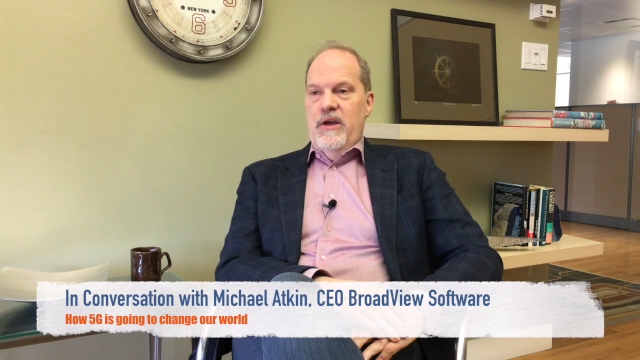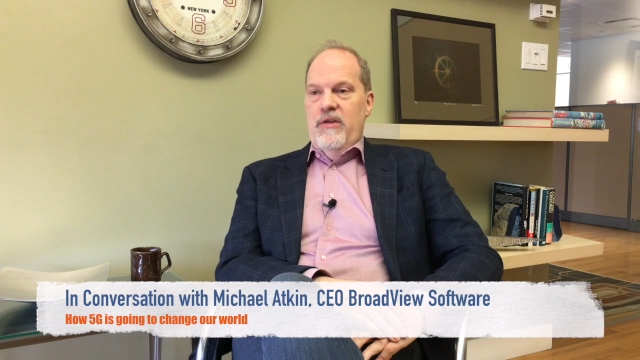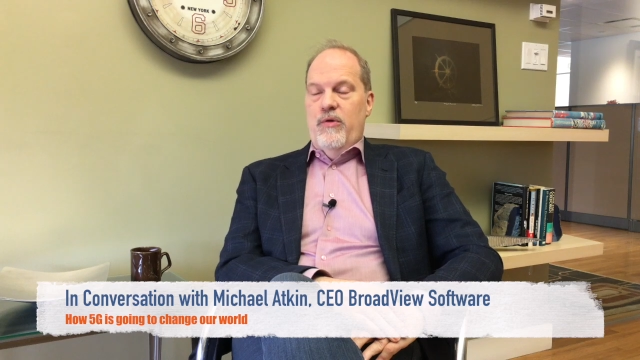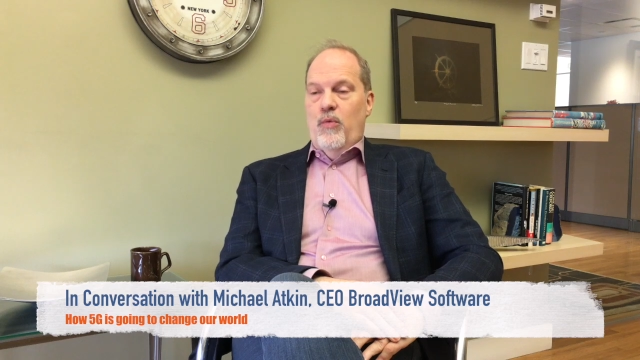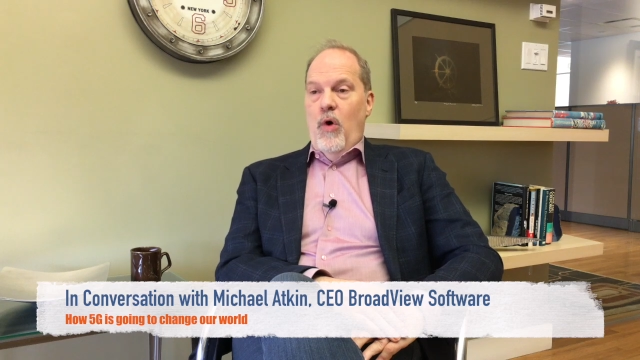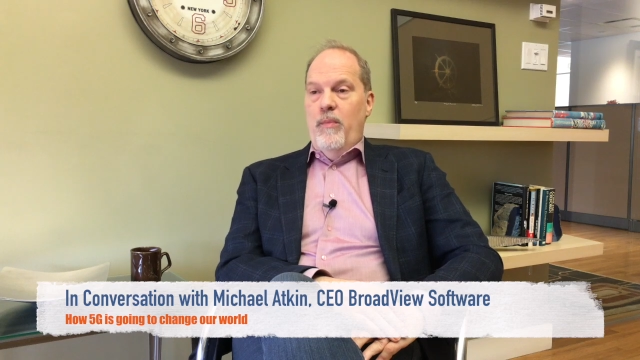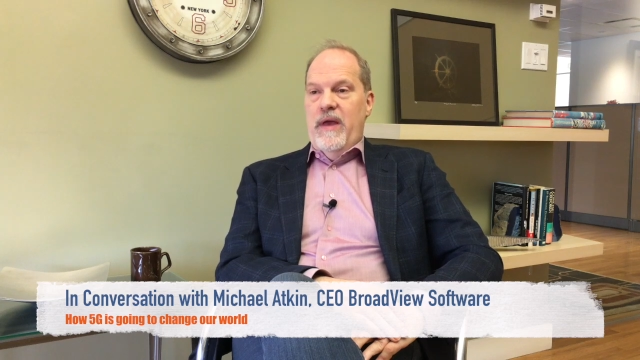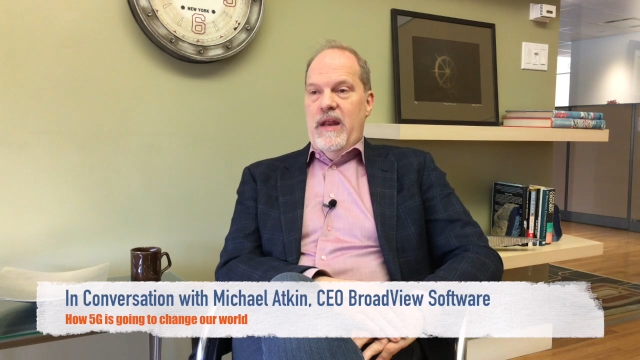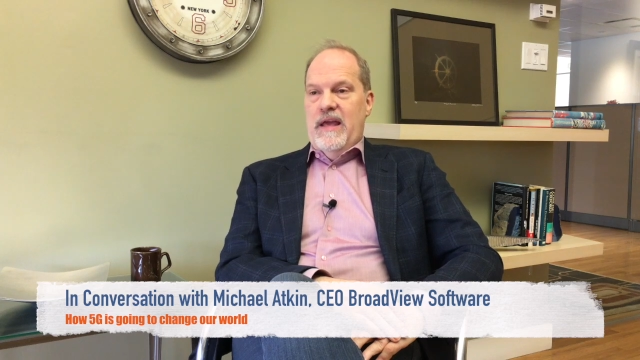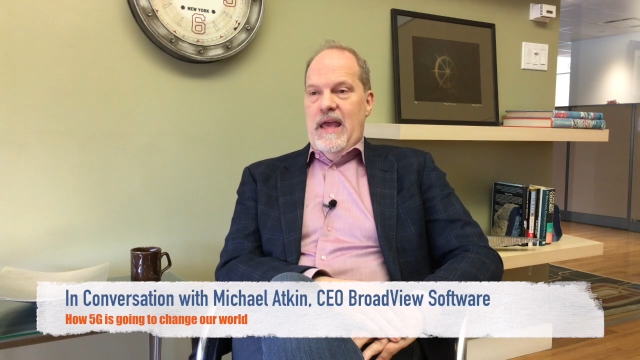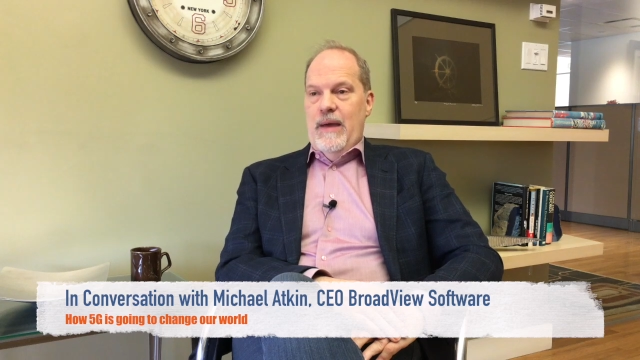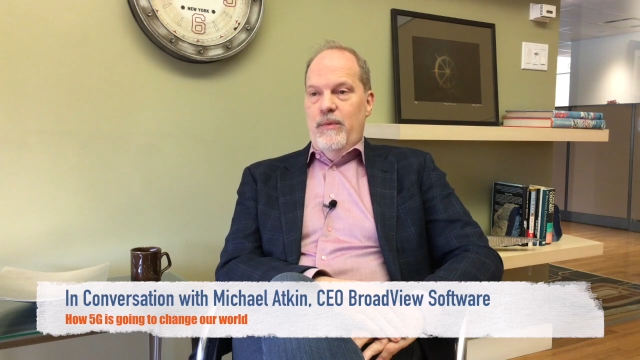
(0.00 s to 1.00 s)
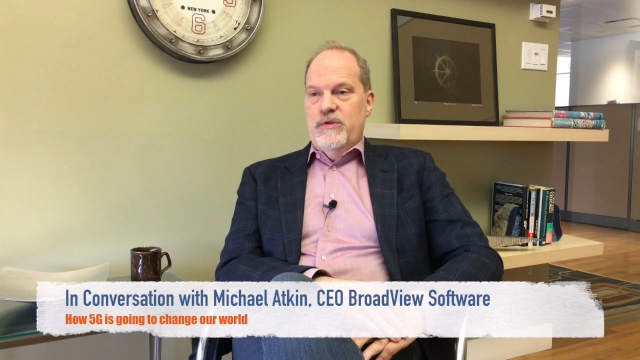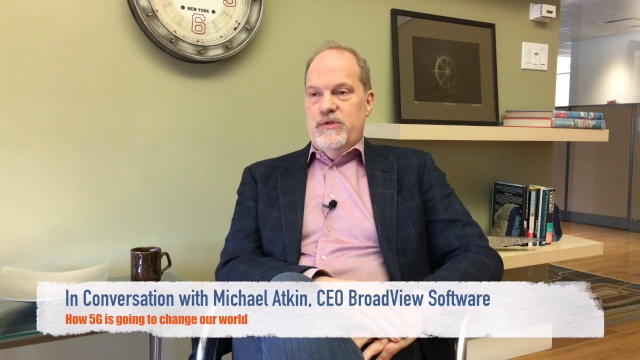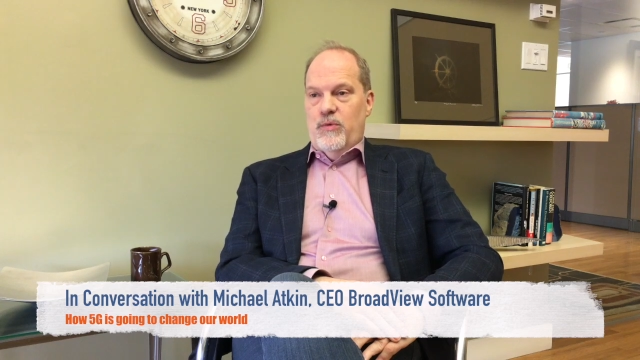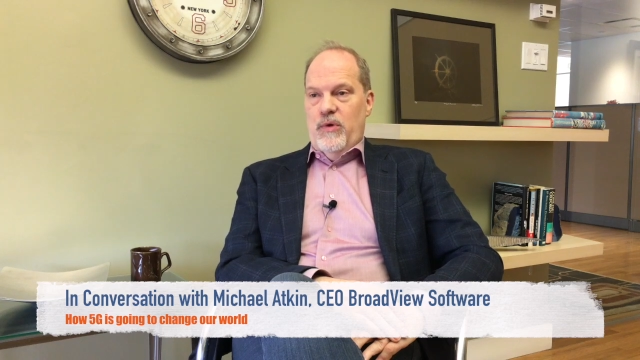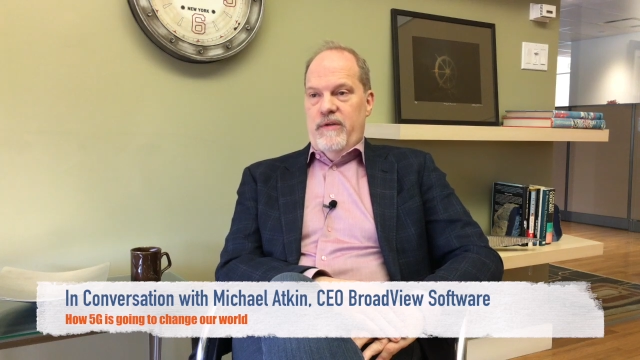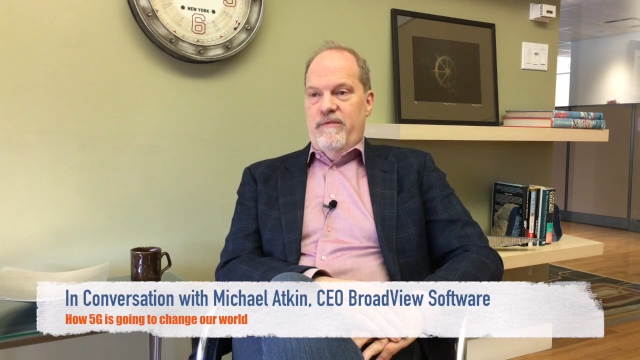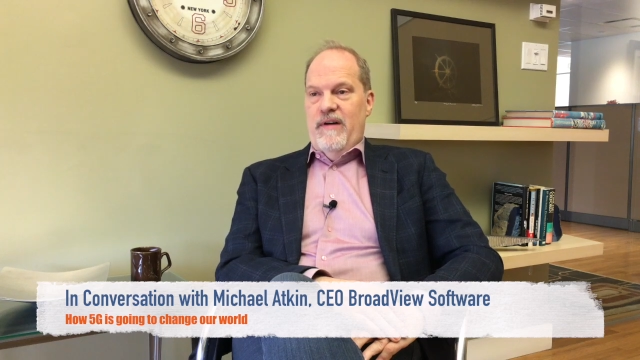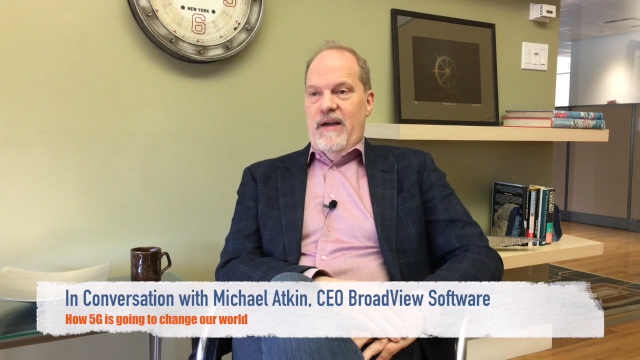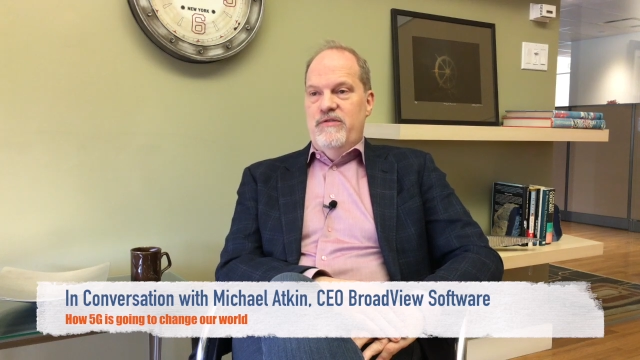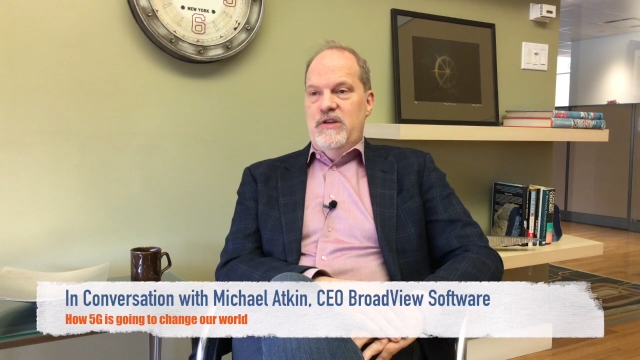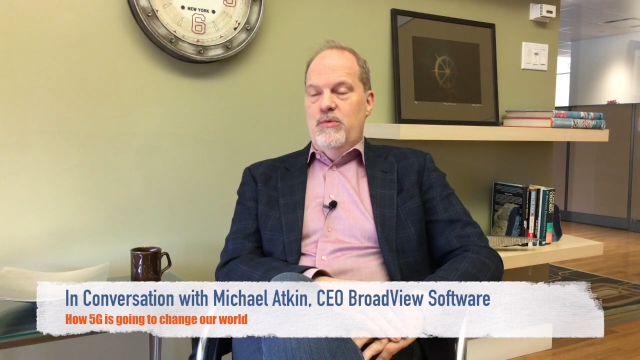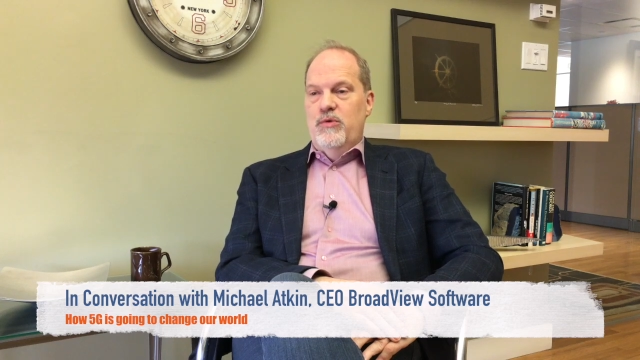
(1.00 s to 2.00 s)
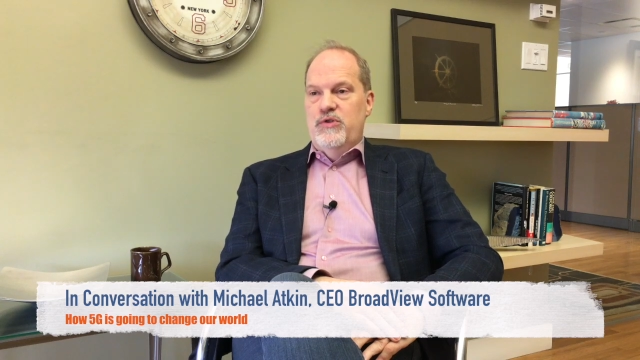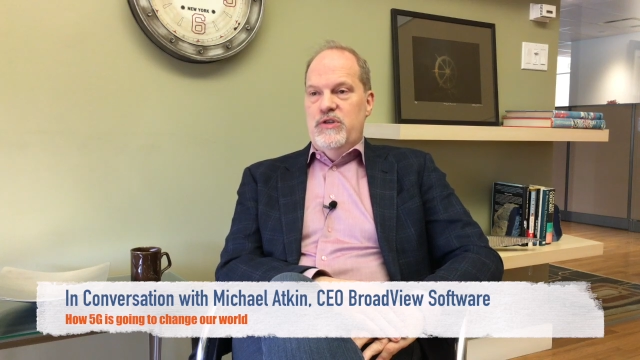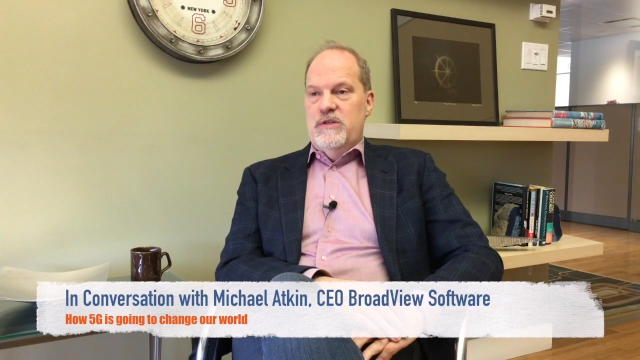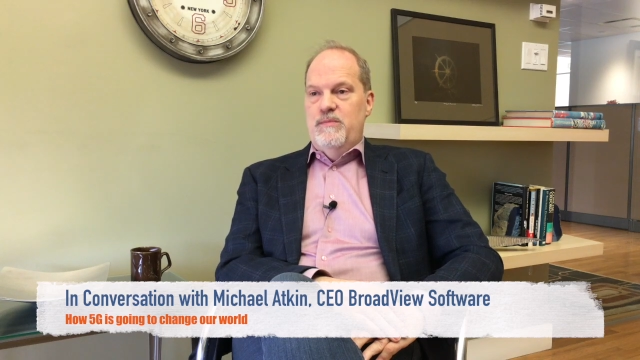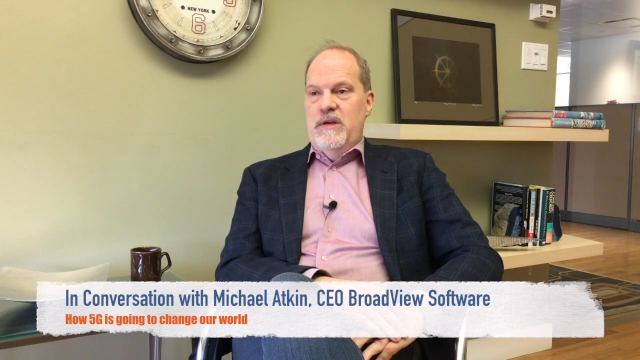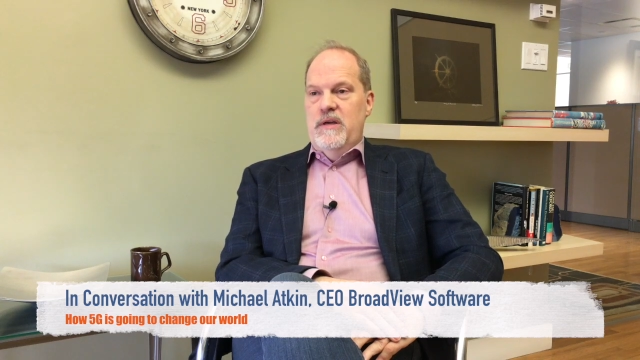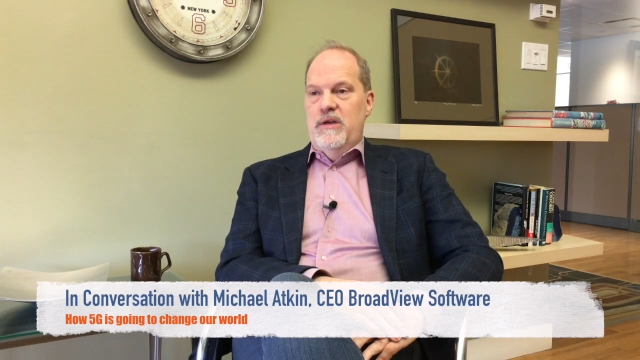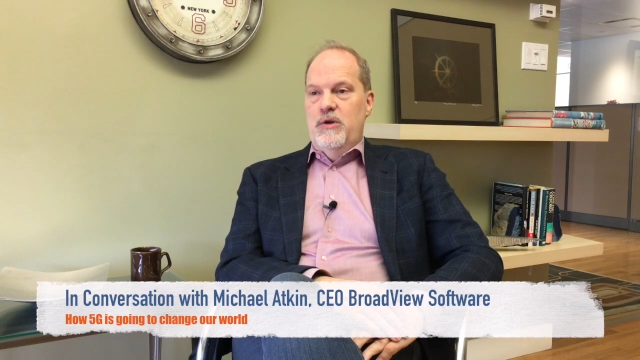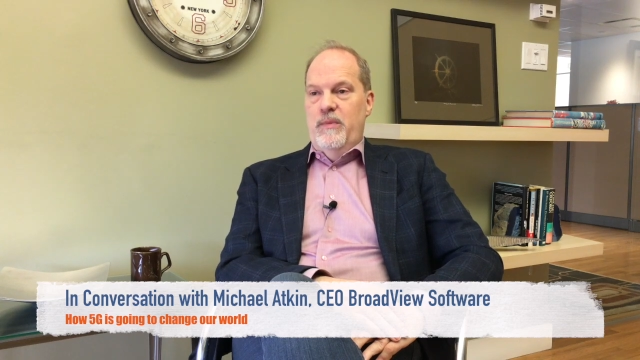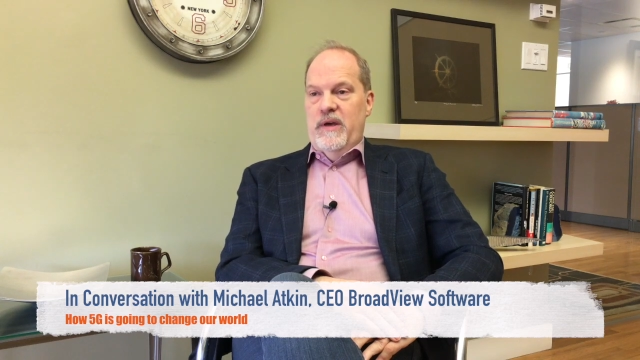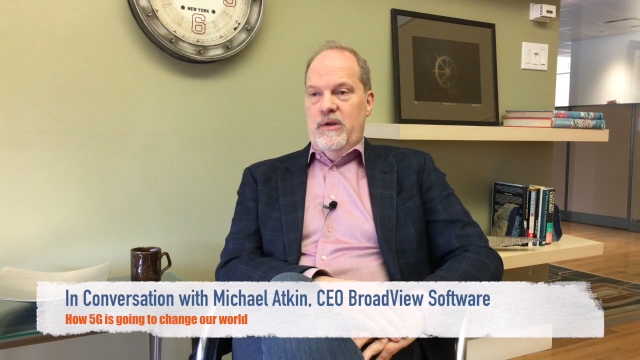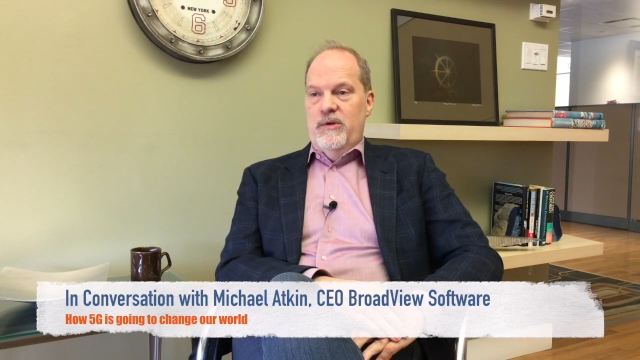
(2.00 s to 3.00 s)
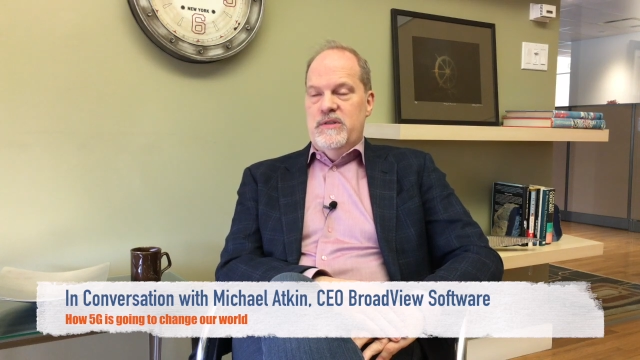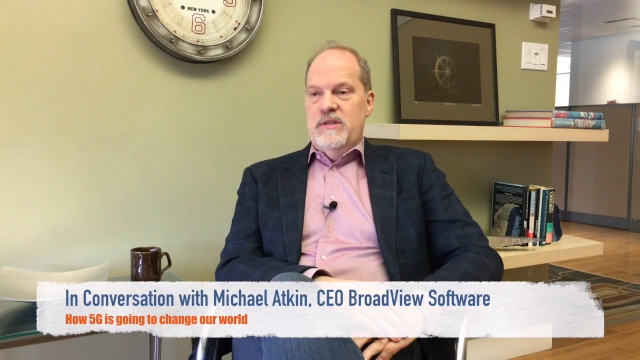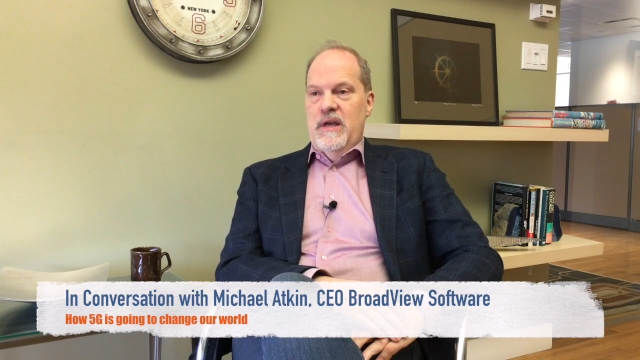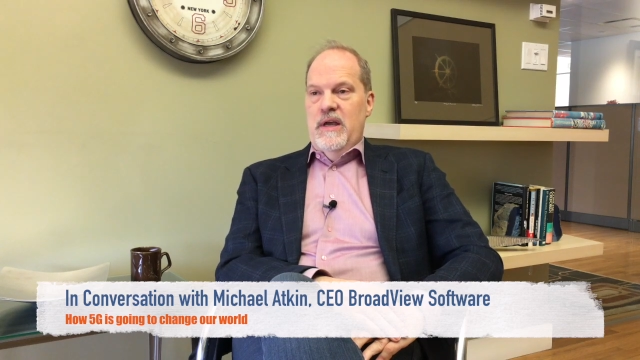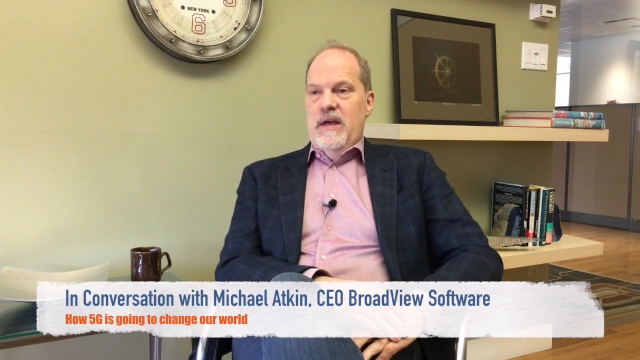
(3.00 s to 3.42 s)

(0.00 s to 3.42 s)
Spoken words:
There won't be any cables to run. 5G will just be ubiquitous